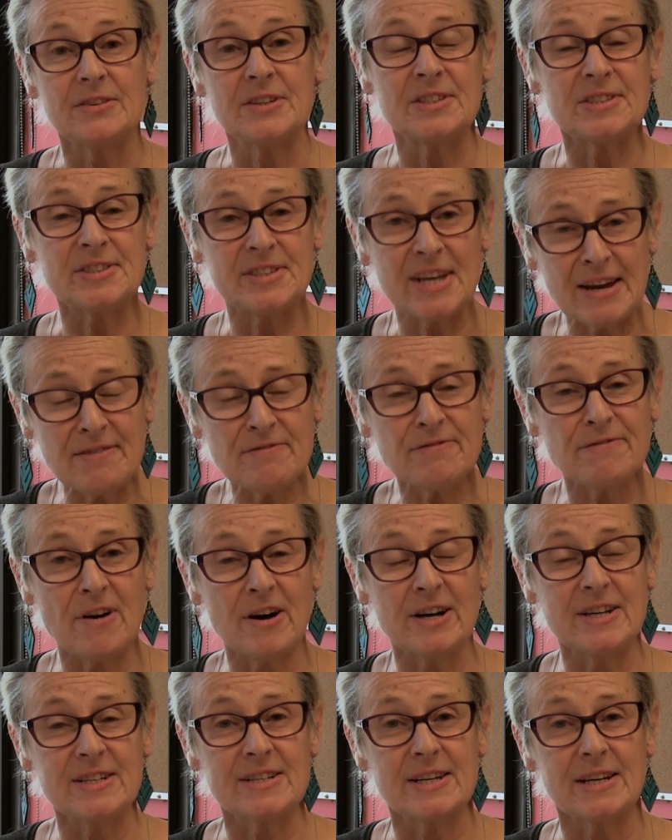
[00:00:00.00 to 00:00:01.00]
The same
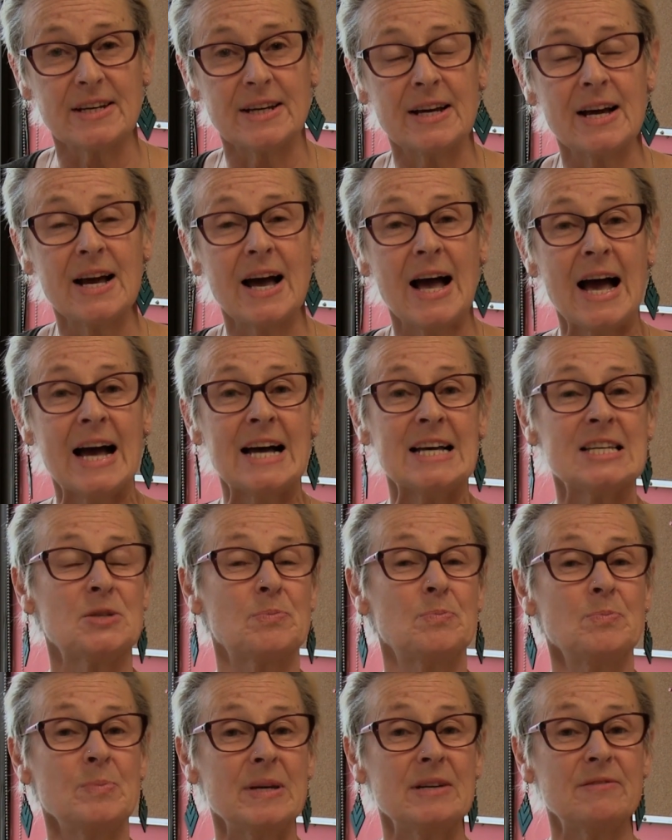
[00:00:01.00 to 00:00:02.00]
finding
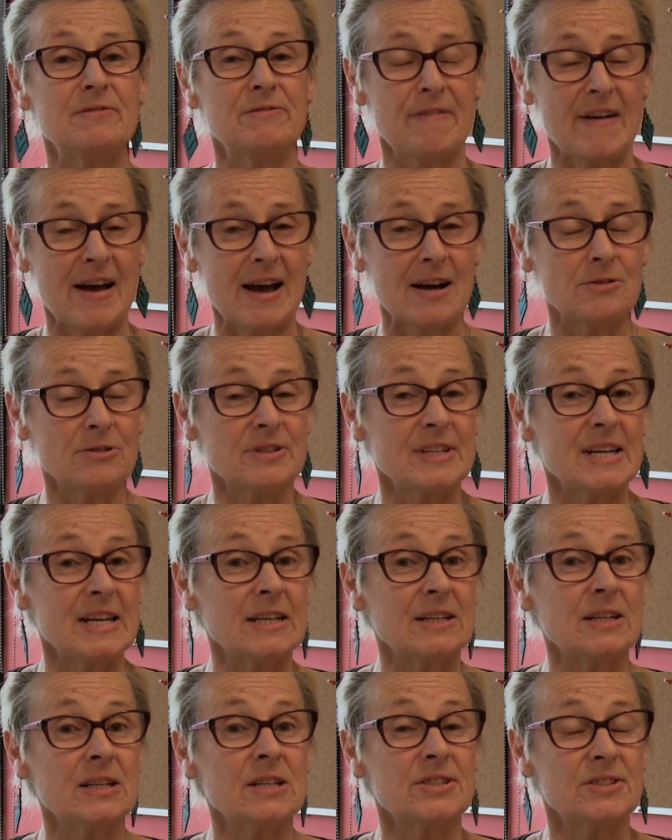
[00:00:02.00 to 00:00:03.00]
has been found
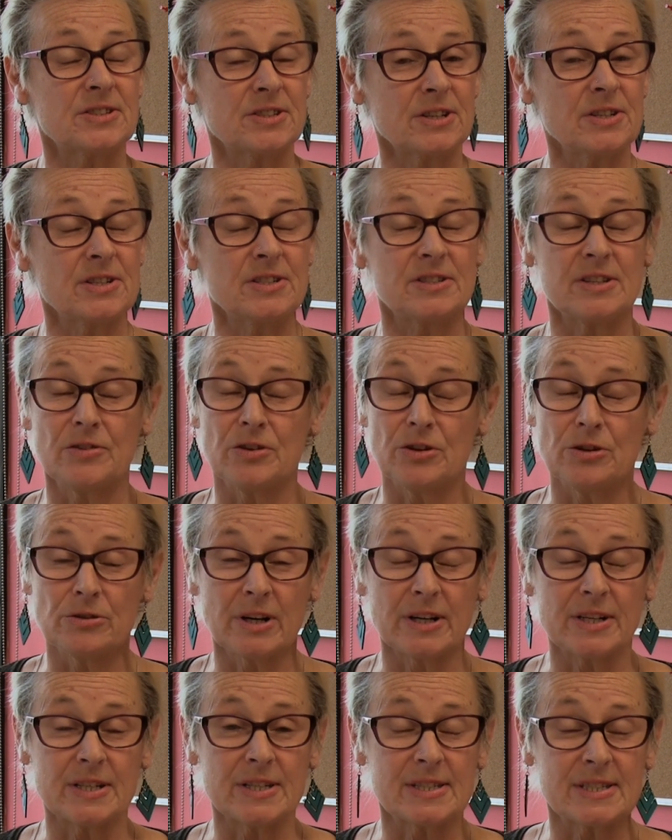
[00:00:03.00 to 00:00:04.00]
in studies in the
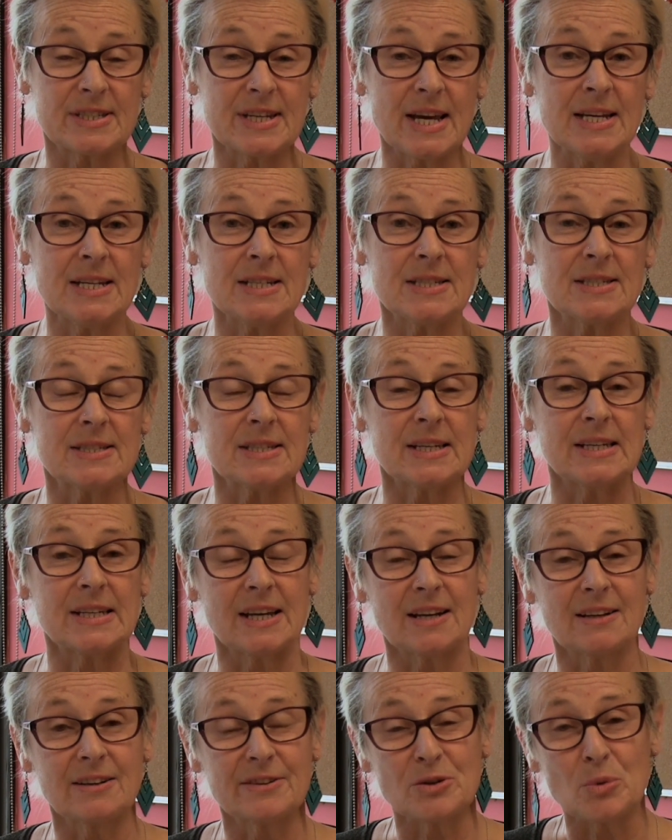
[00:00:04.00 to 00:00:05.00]
United States,
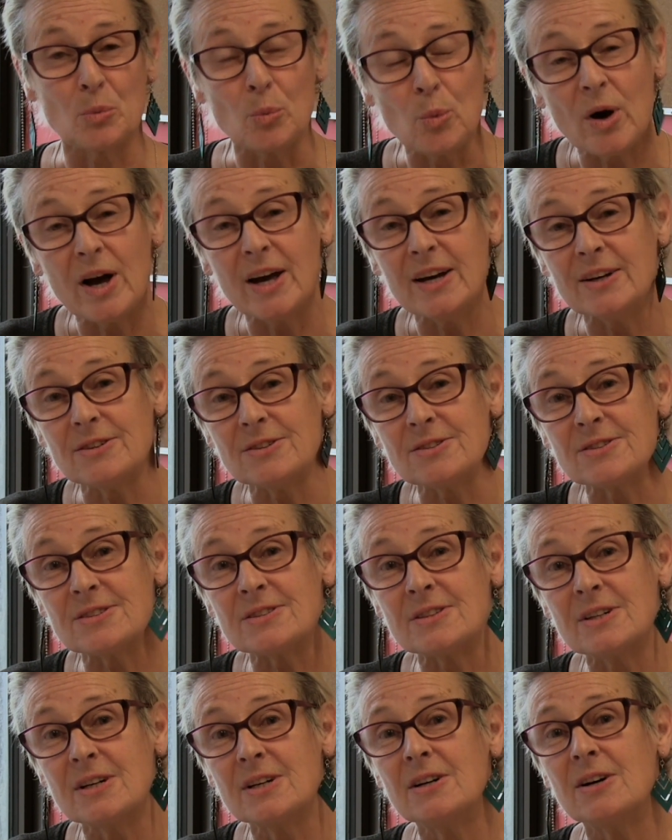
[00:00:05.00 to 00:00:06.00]
in England and
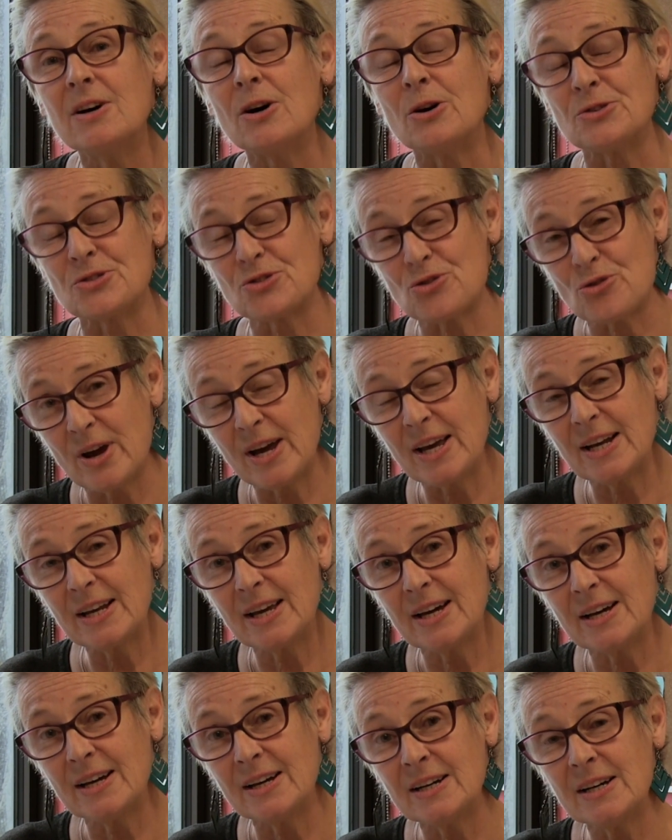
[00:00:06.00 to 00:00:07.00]
Wales,
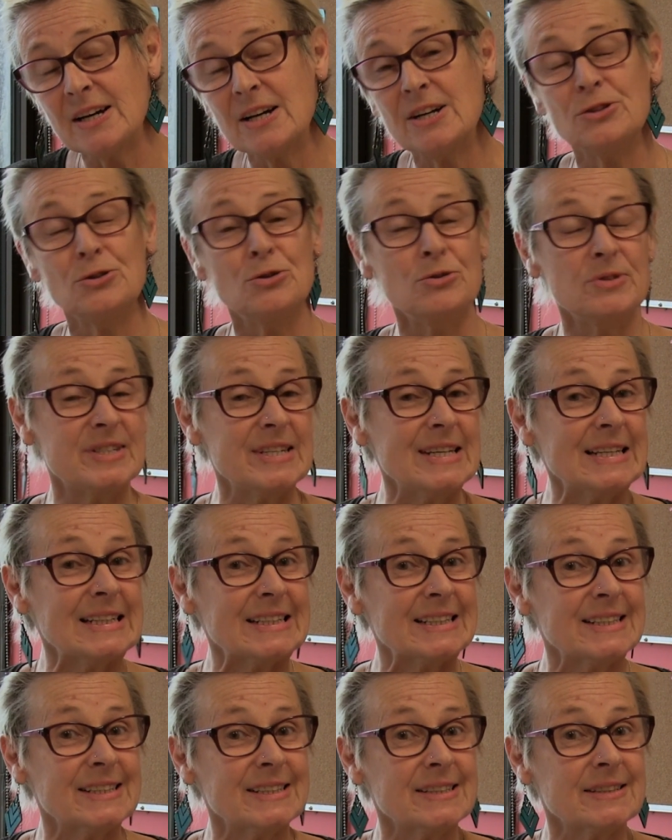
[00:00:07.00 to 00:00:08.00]
Australia, New
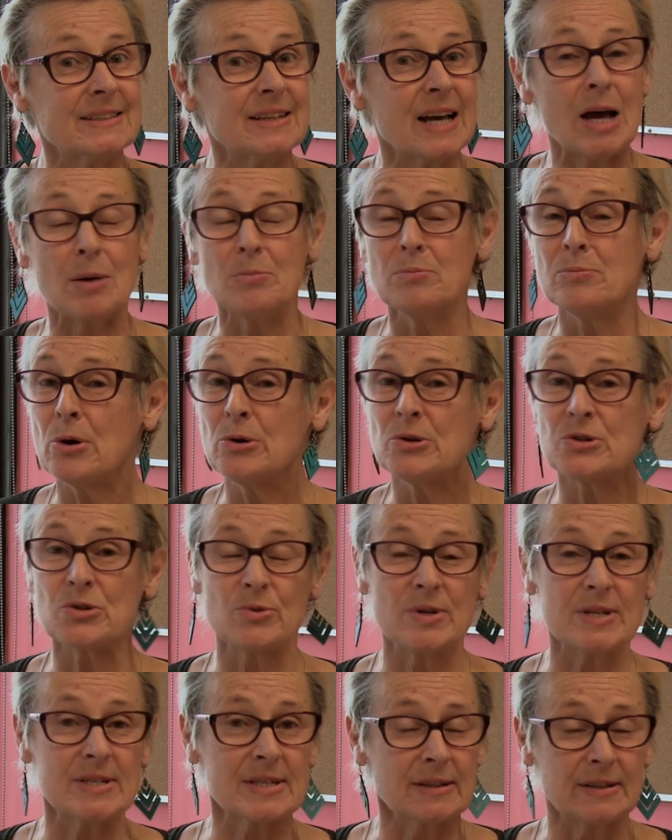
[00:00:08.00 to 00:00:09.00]
Zealand, and
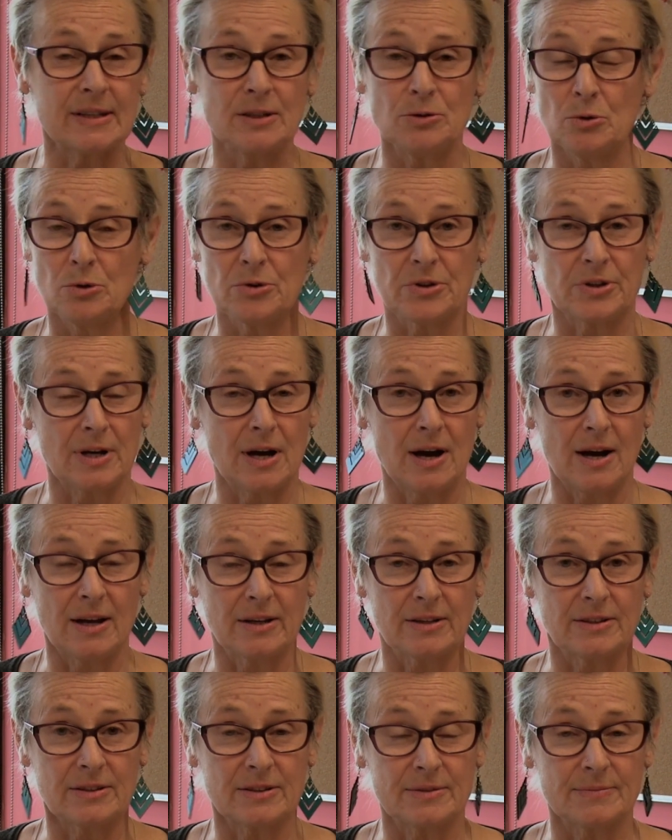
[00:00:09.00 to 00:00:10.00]
most recently Northern
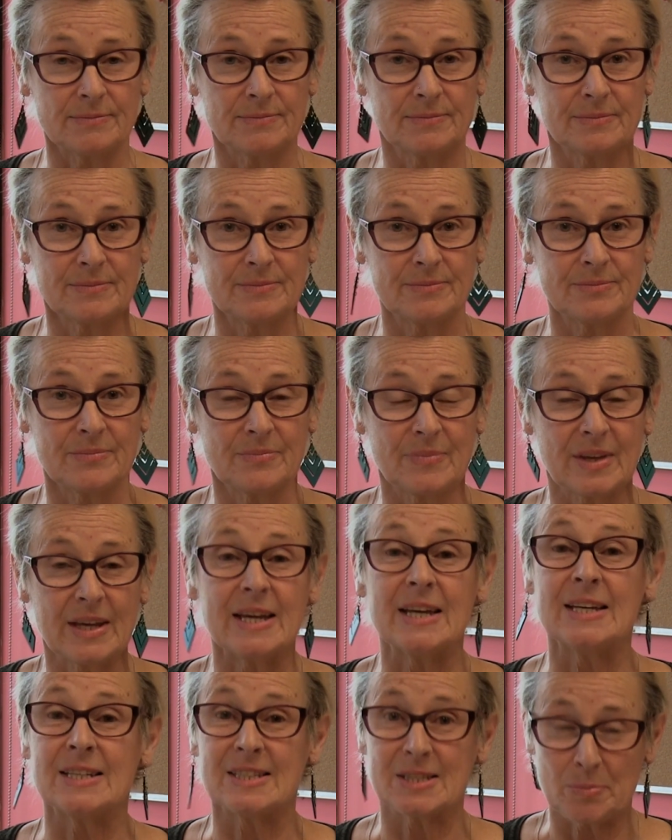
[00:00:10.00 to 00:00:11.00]
Ireland.
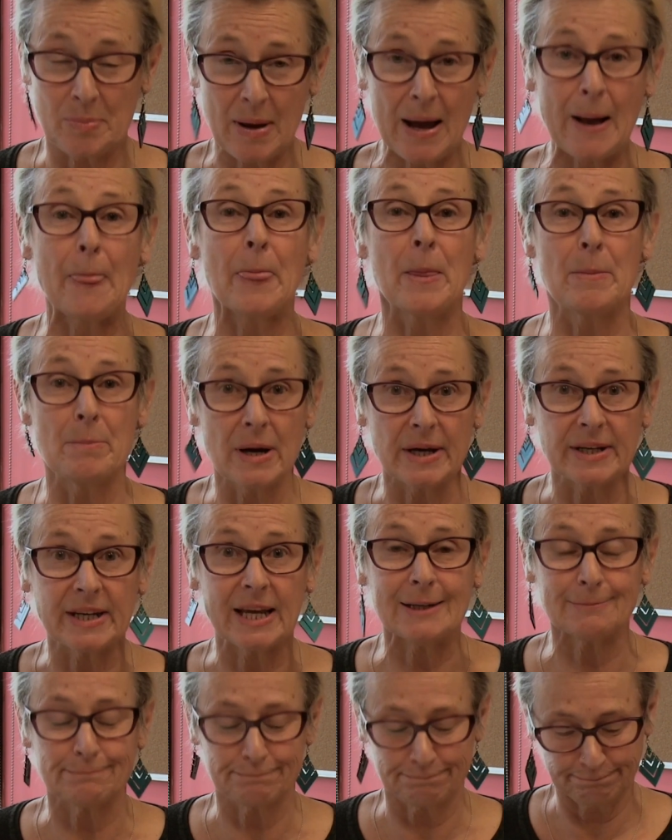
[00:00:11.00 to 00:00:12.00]
It's about the
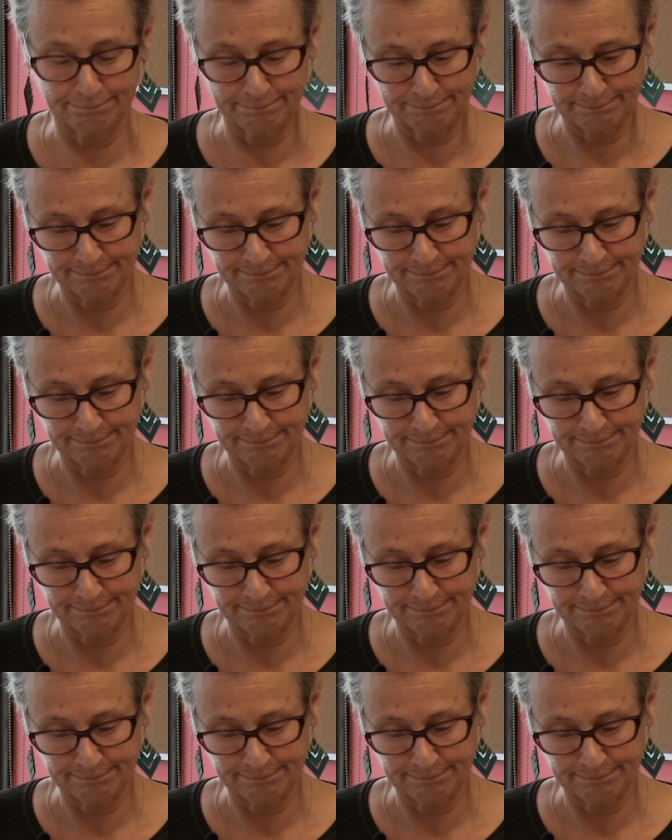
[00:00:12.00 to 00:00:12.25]
money.